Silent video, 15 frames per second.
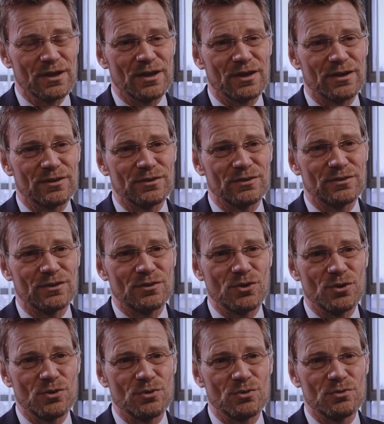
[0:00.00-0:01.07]
and the
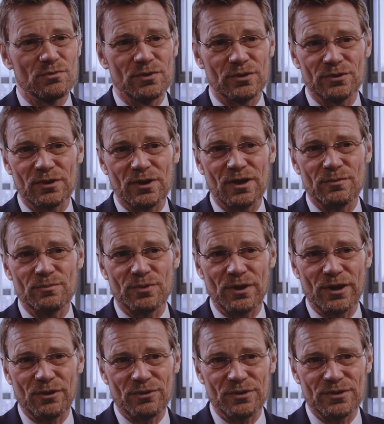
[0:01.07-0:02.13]
new von der Leyen
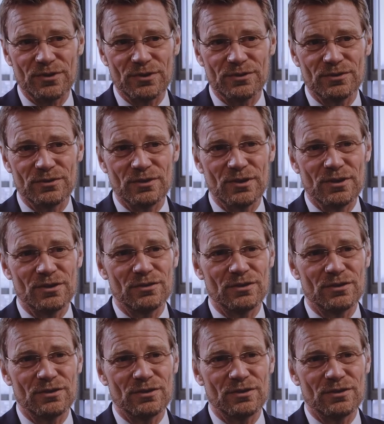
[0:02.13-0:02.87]
priorities to